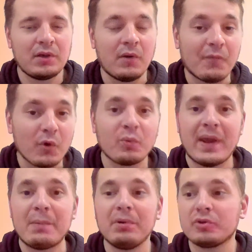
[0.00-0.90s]
Of course,
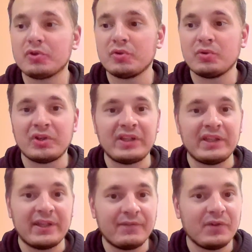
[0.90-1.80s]
we're able to
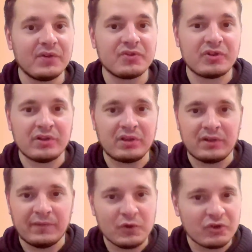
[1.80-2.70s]
really influence
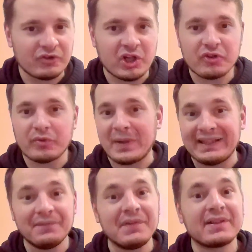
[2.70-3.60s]
future generations
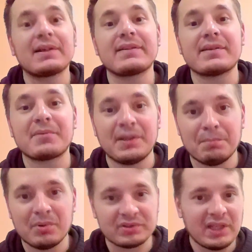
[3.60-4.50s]
by leaving some kind
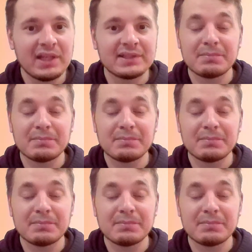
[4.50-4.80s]
of books,